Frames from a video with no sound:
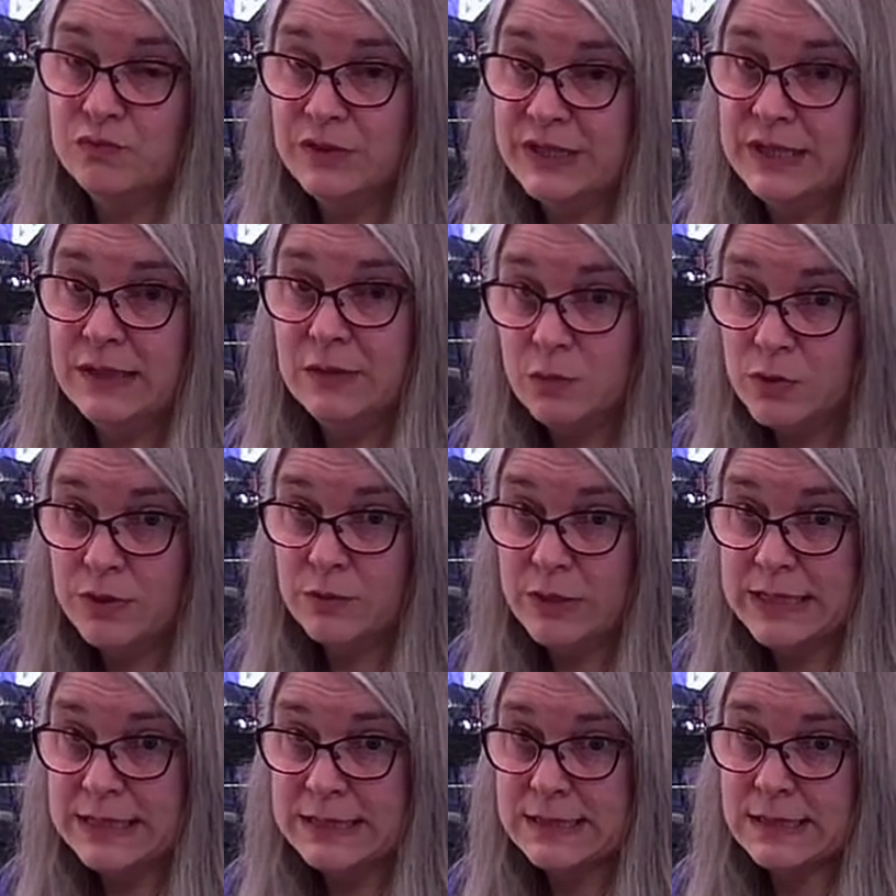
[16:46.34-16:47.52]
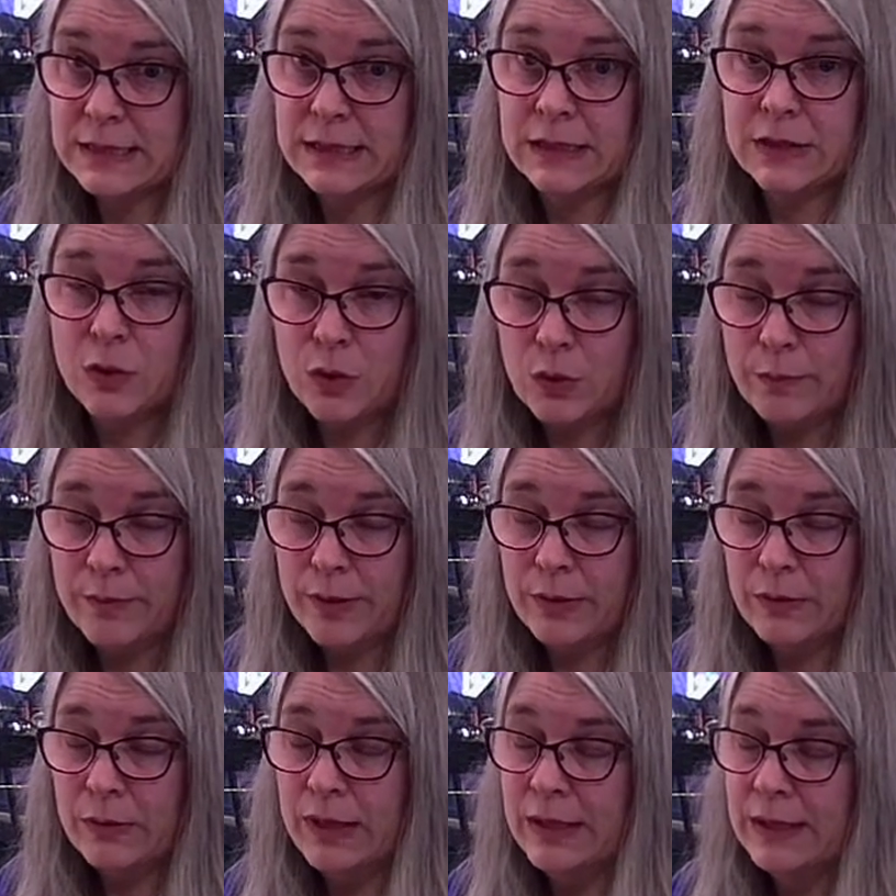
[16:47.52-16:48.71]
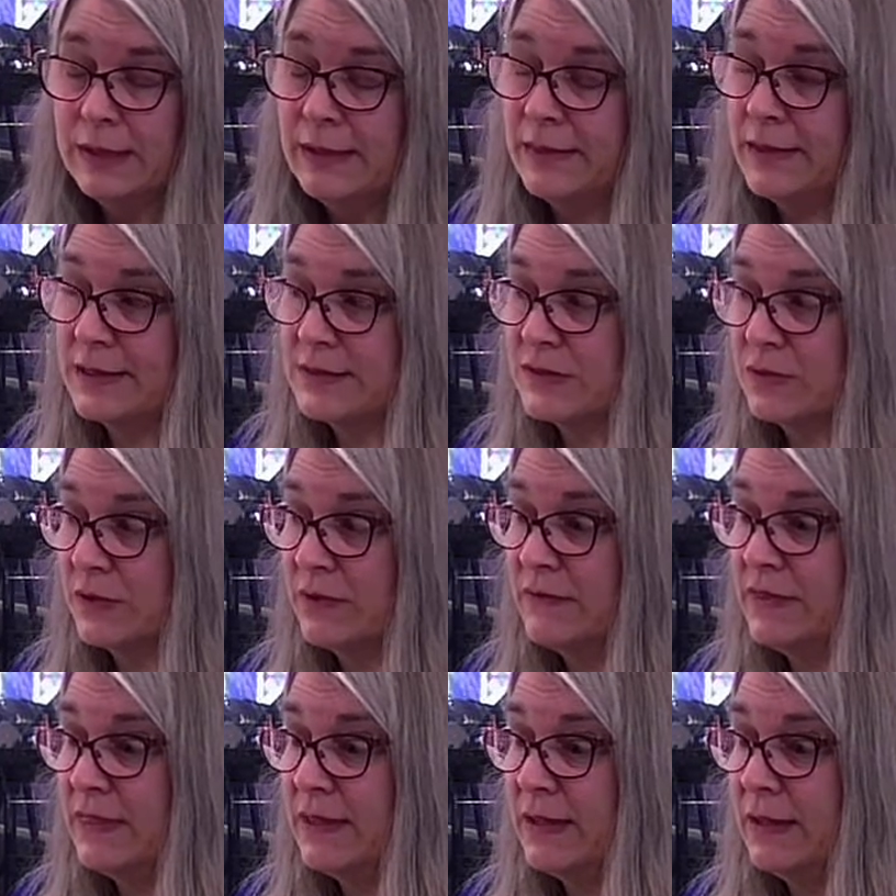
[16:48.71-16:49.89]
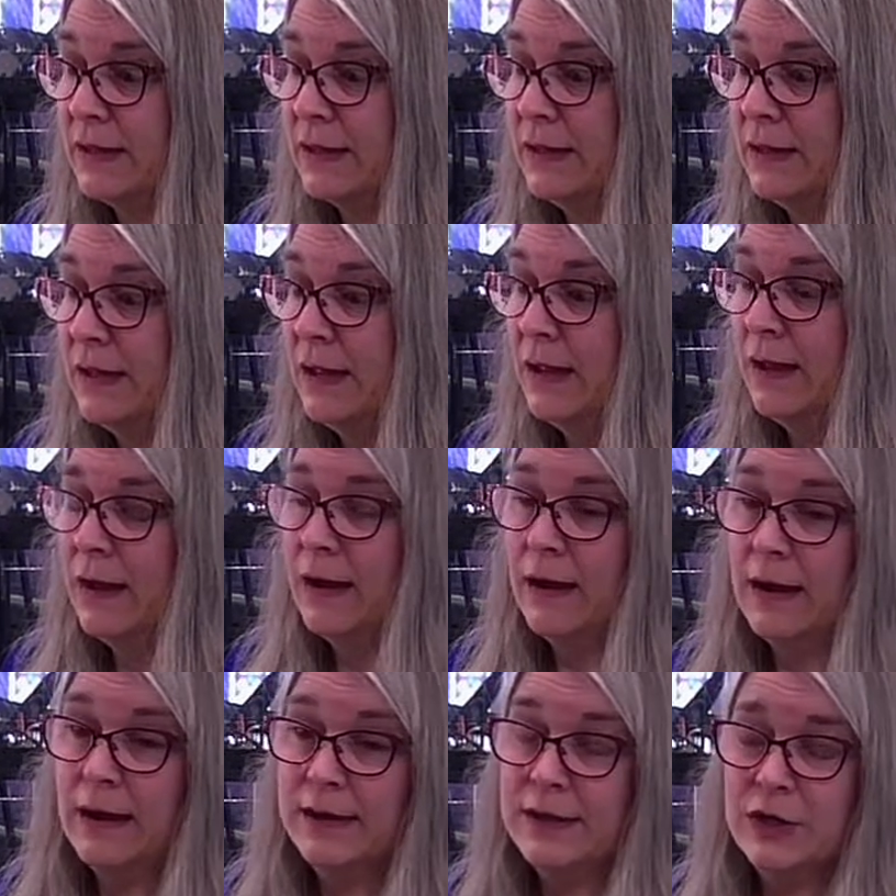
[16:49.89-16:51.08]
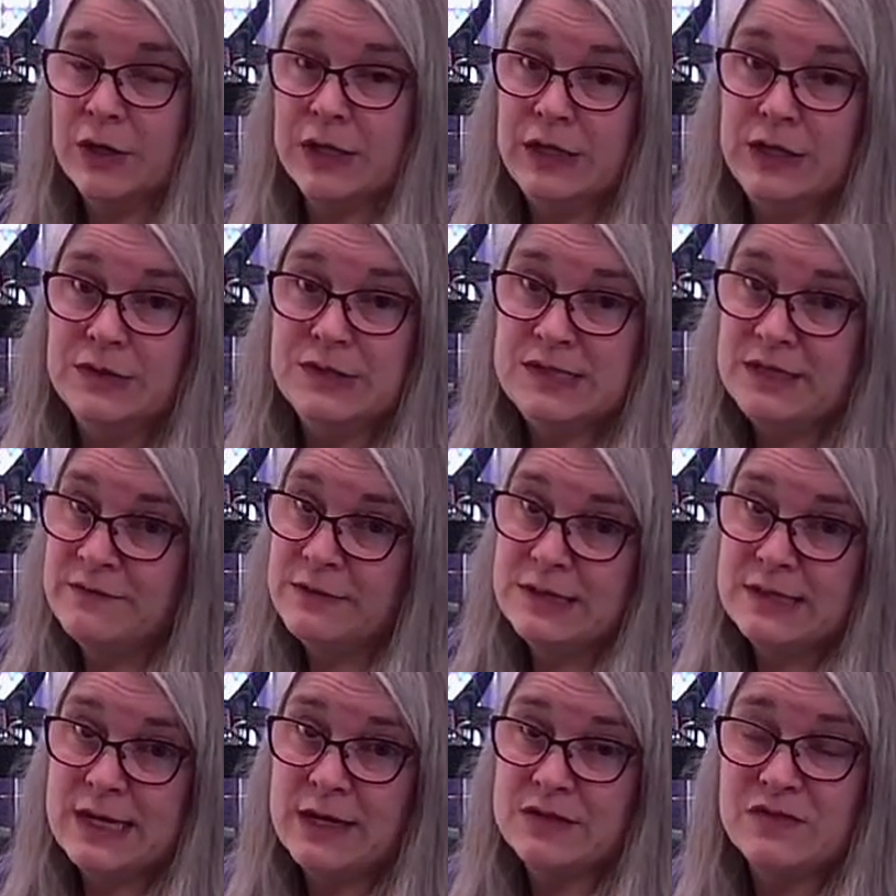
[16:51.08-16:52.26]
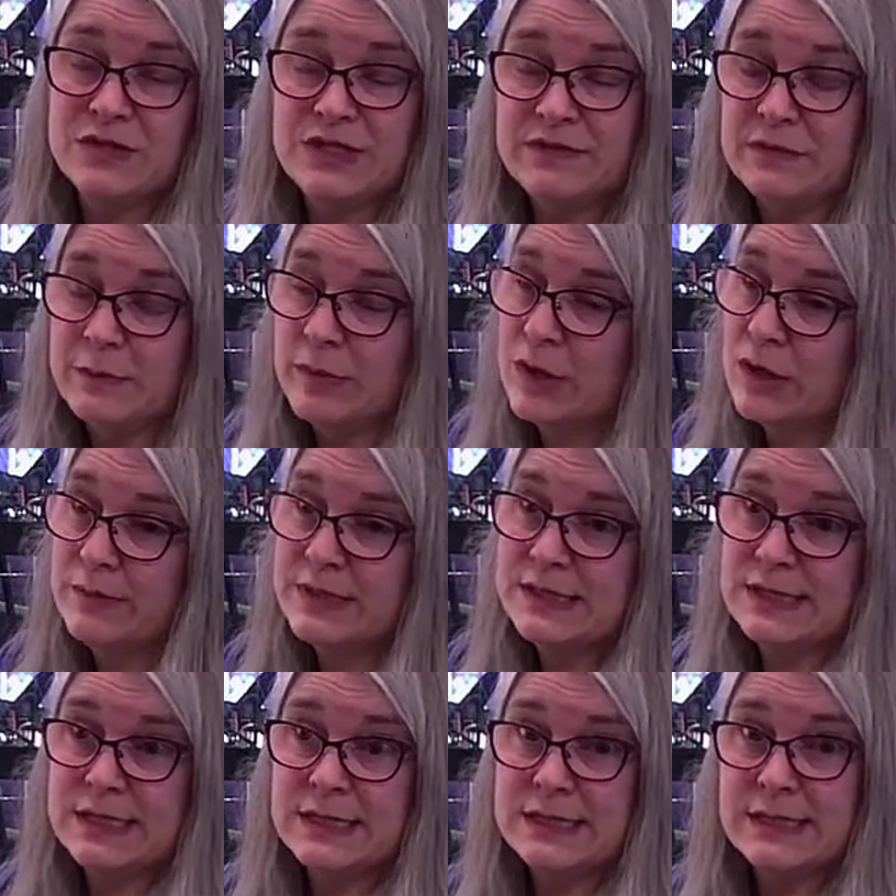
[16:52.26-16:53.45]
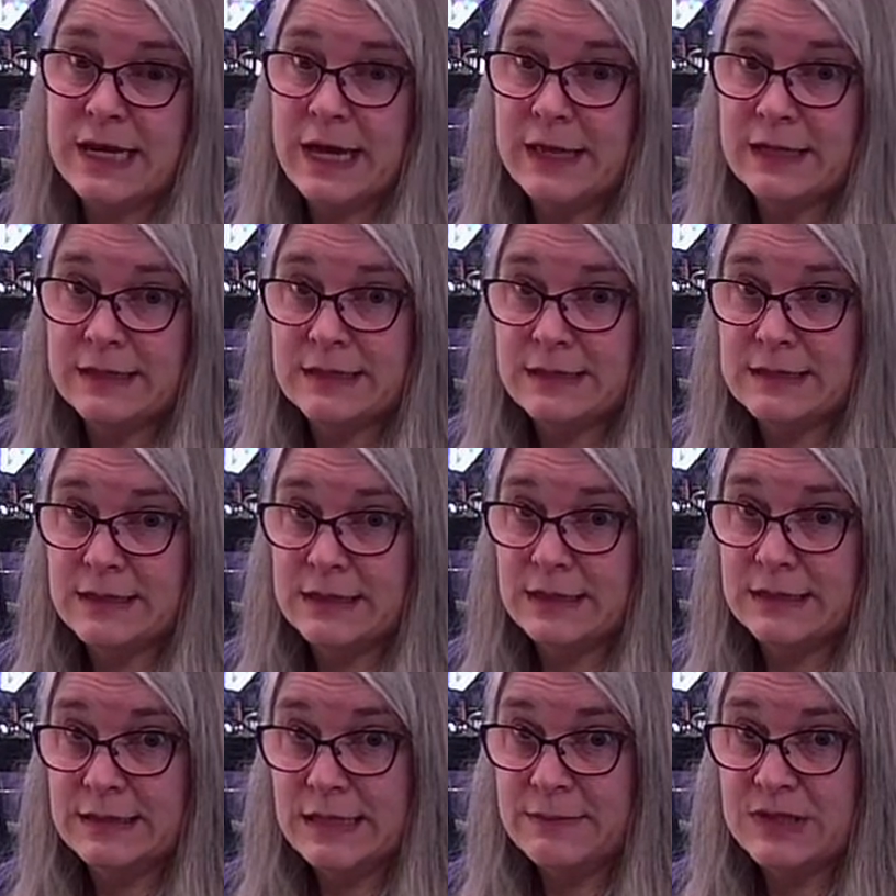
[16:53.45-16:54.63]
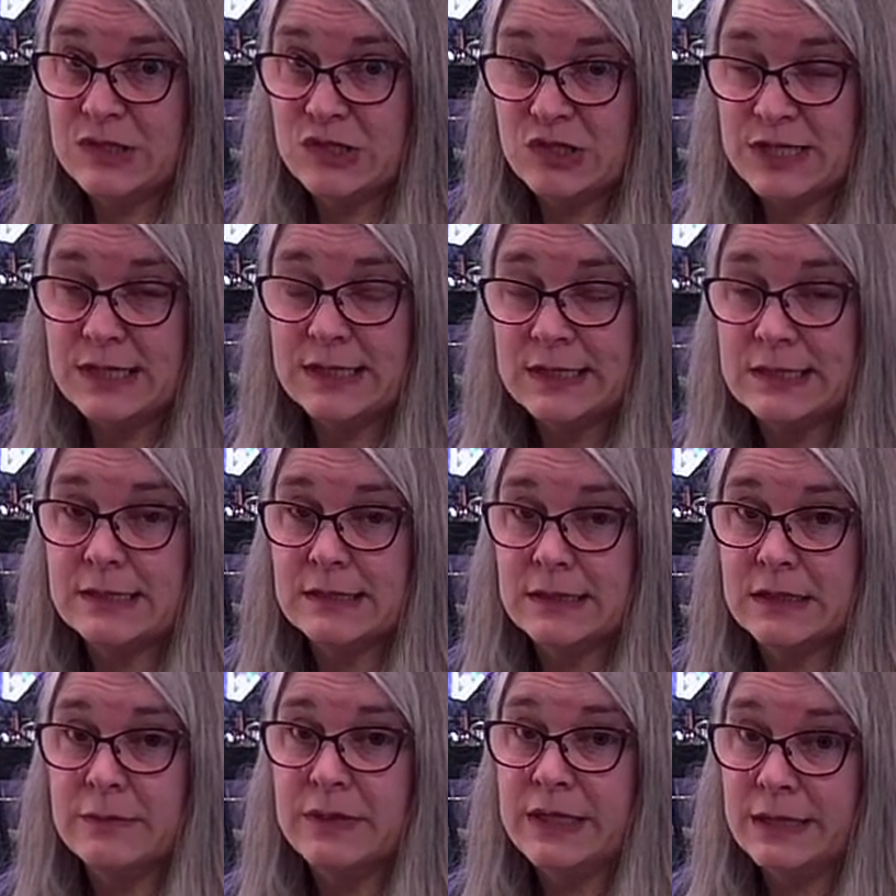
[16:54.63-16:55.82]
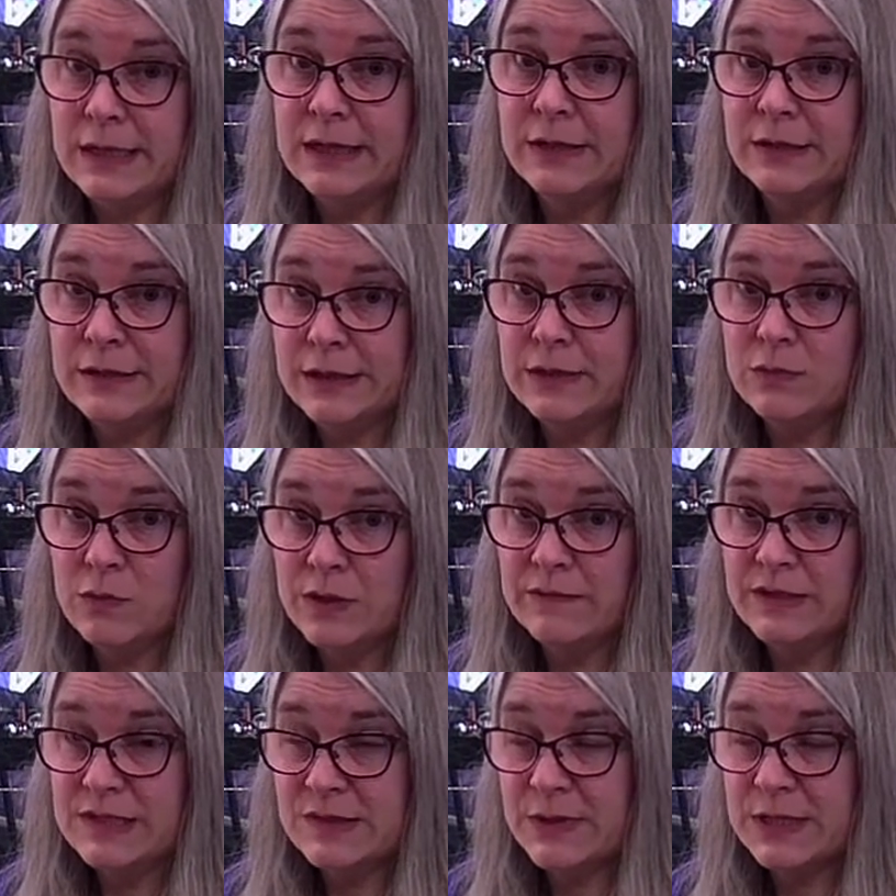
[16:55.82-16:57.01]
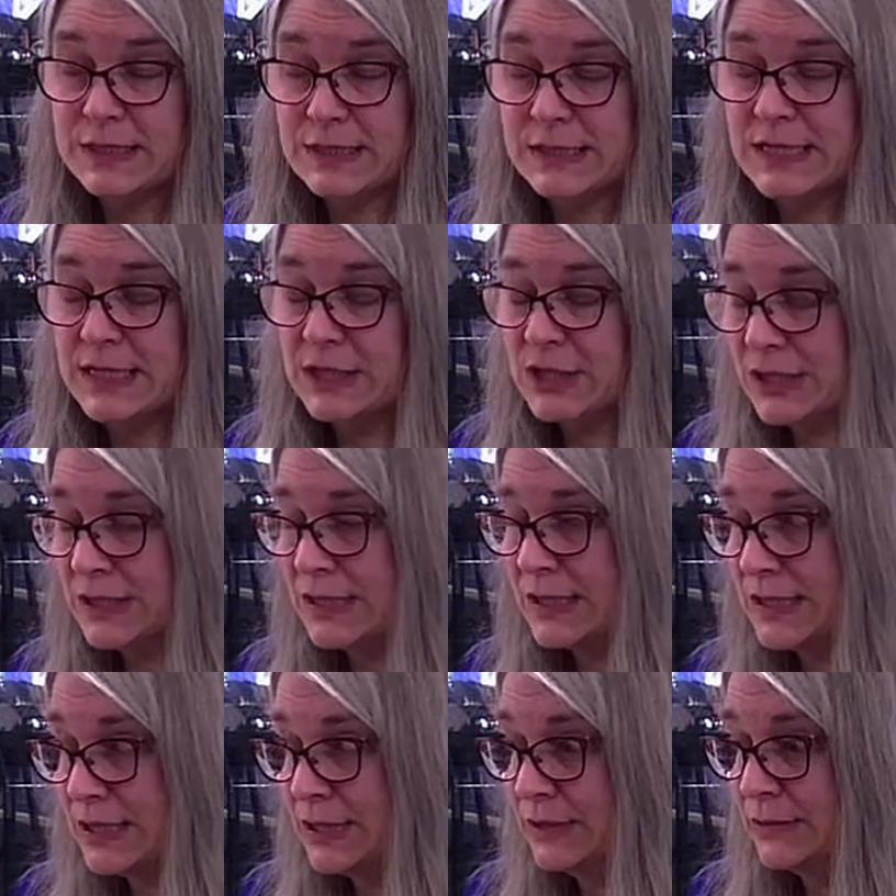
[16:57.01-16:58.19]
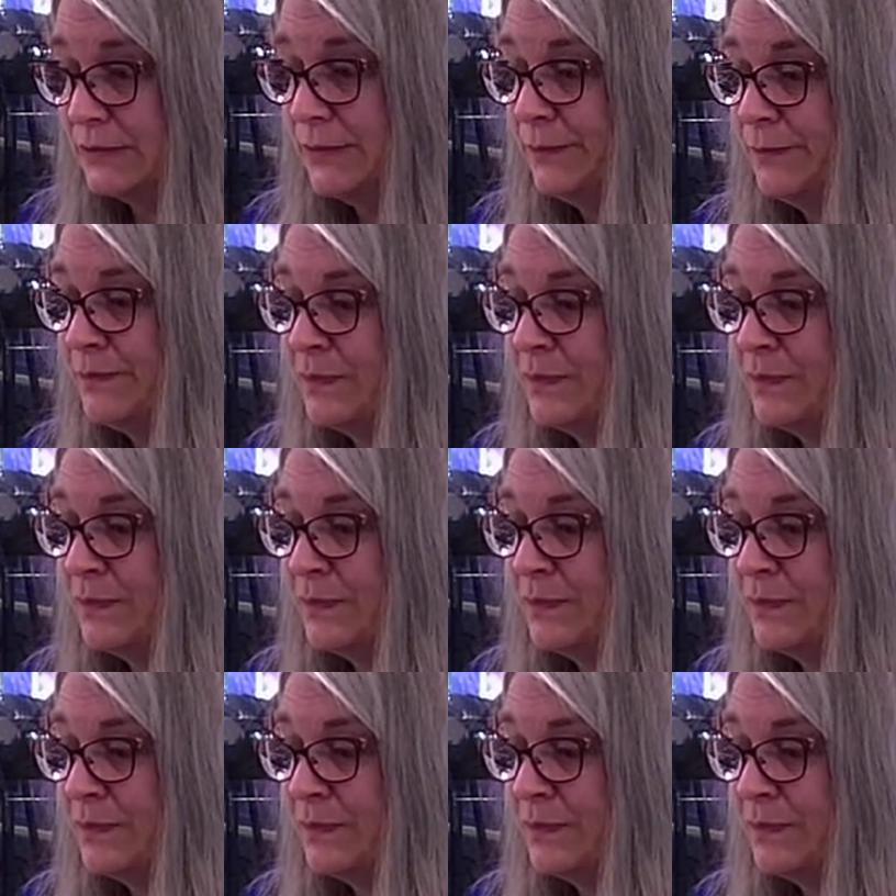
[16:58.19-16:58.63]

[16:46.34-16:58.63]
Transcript: reed woodwinds like an oboe, that sort of a thing. You're going to use different sounds for different purposes. Alex is going to demonstrate this a little bit later in one of his presentations too.